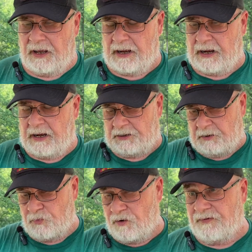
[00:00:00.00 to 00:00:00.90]
and you
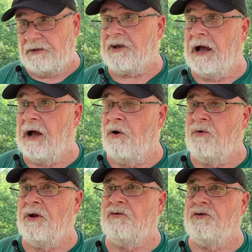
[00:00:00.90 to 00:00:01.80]
move it
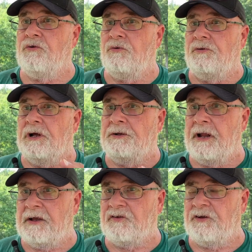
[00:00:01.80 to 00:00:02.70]
down to the
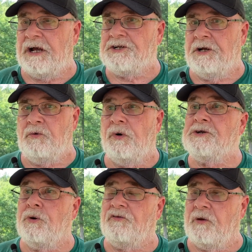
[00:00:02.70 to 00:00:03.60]
next section,
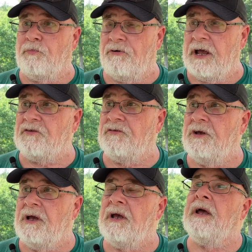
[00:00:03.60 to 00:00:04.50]
which was the press,
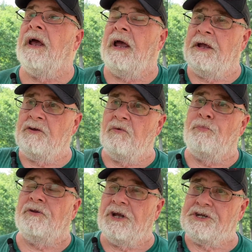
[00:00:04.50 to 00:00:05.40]
and you
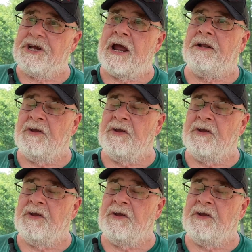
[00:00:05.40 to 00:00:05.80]
put the jack